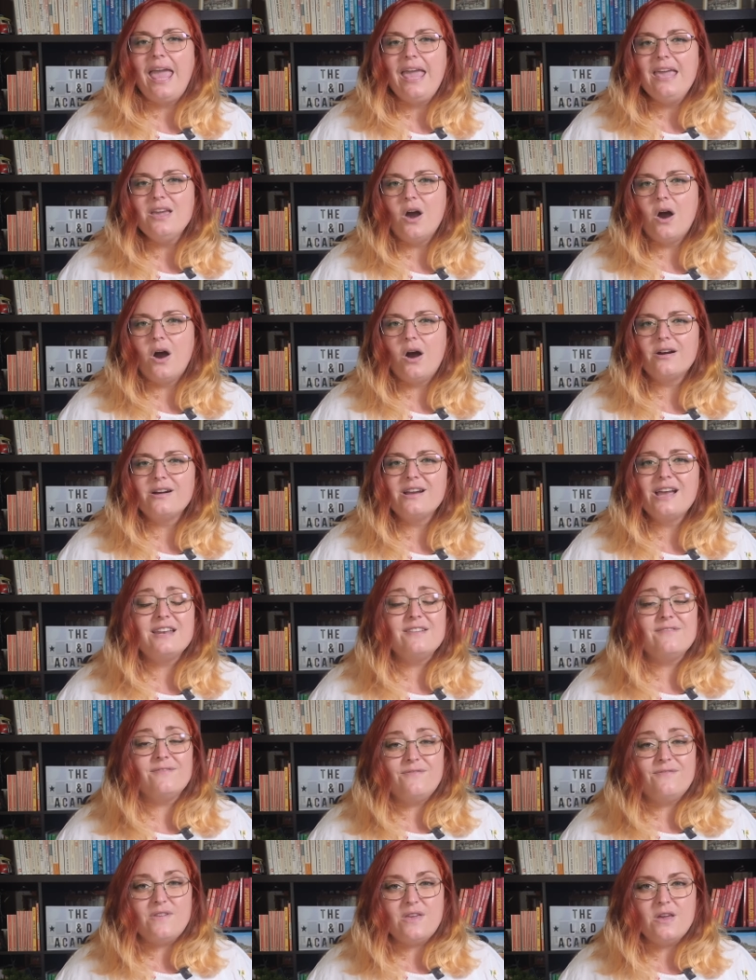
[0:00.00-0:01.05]
AR and
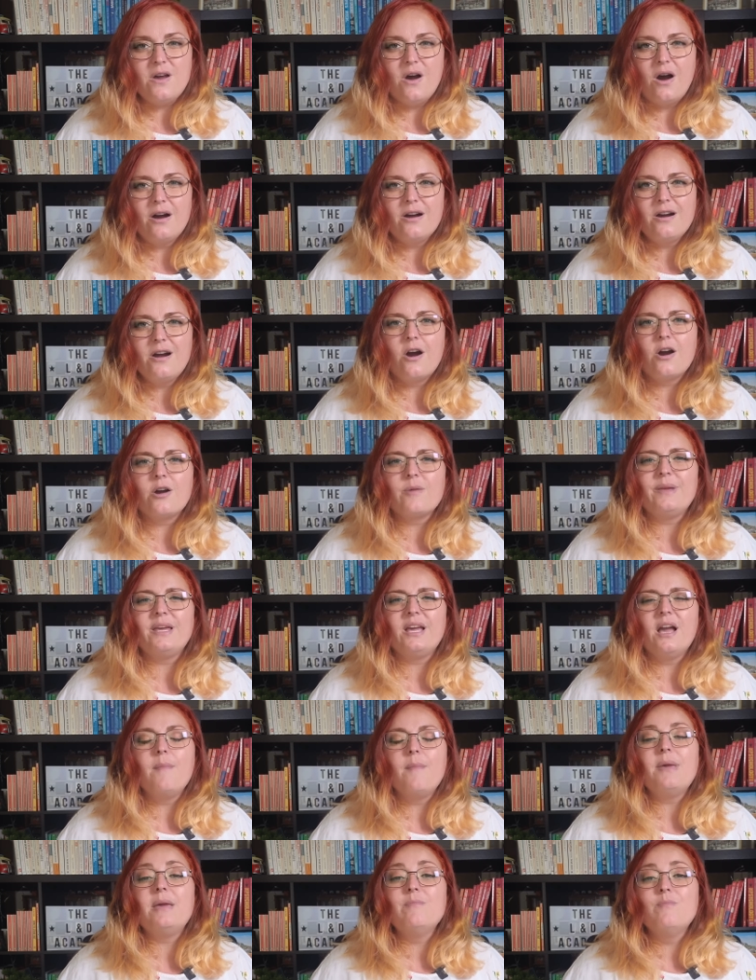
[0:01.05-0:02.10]
VR are
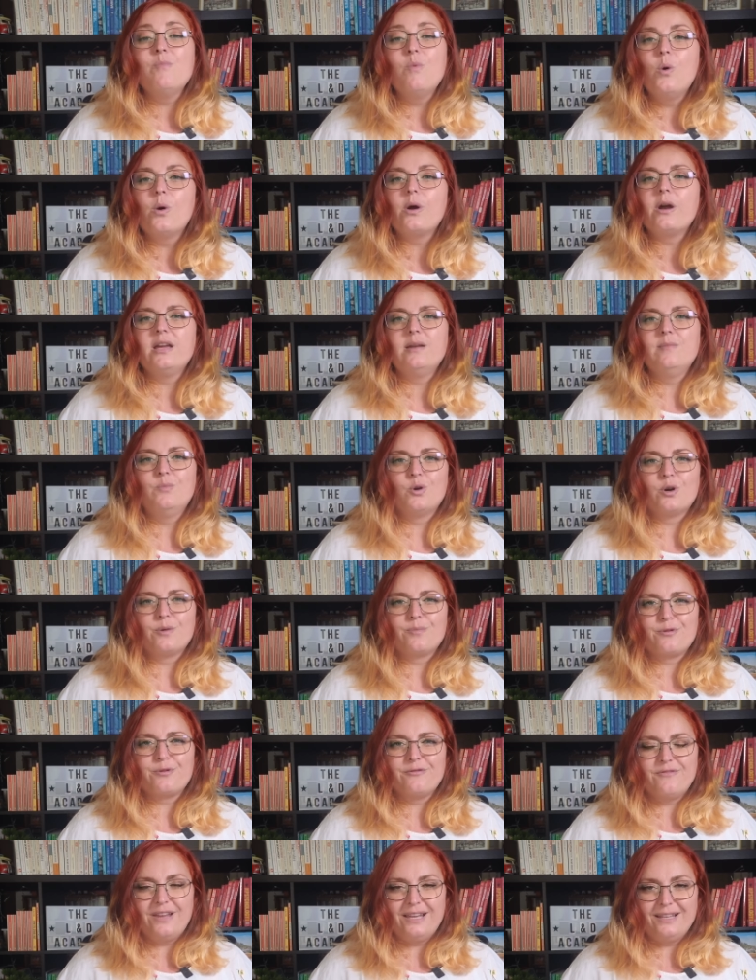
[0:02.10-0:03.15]
becoming more and more
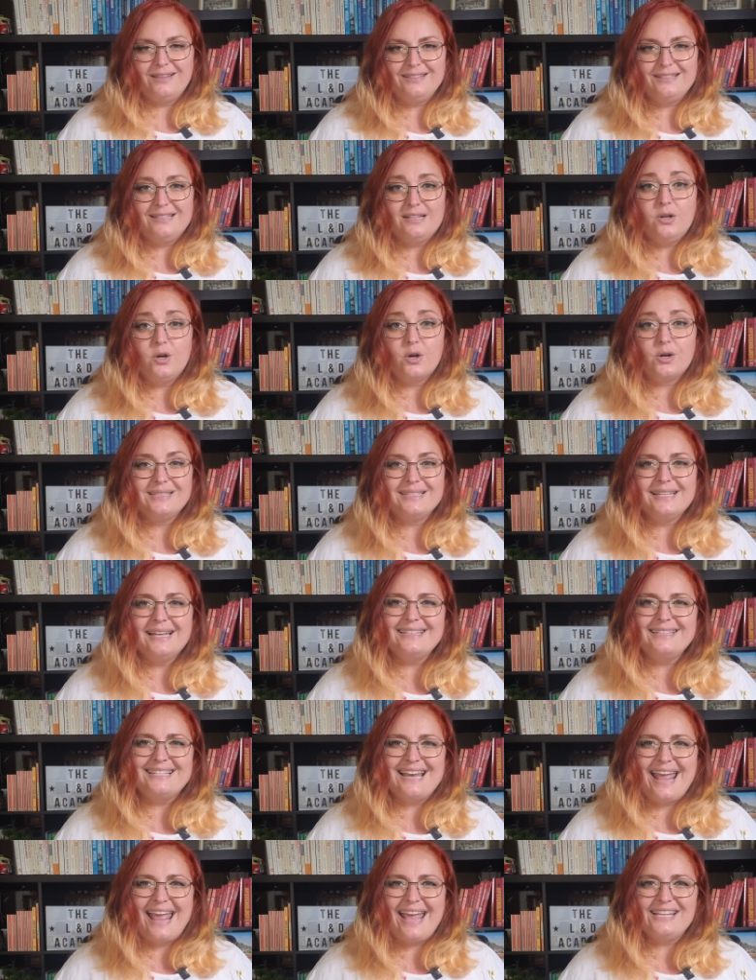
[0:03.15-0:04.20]
prevalent in our day
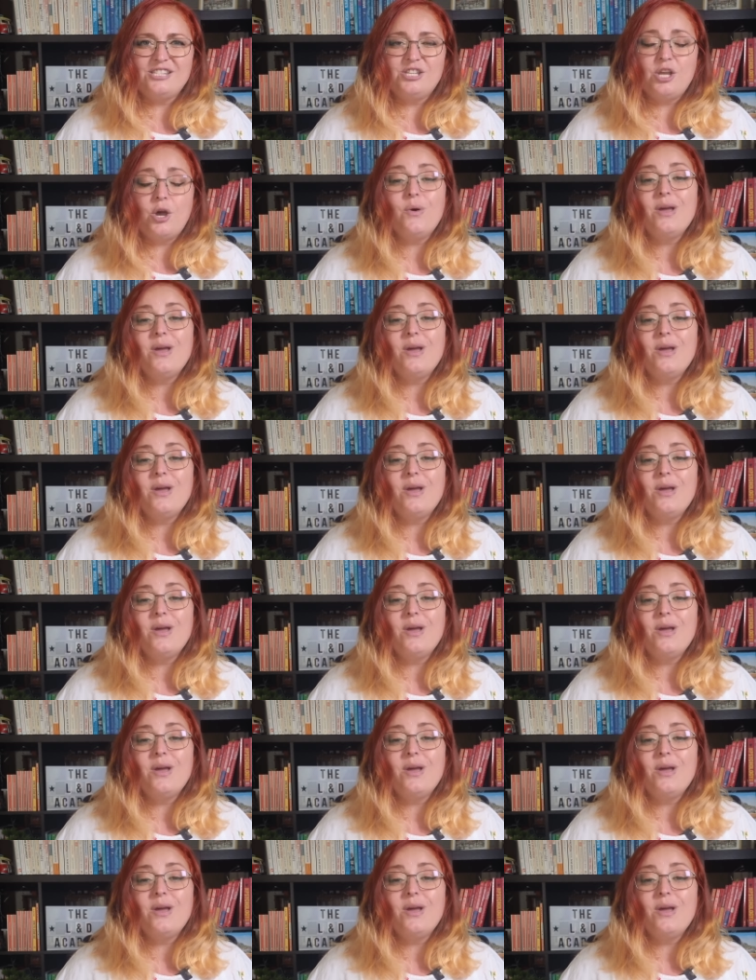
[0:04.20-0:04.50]
to day, so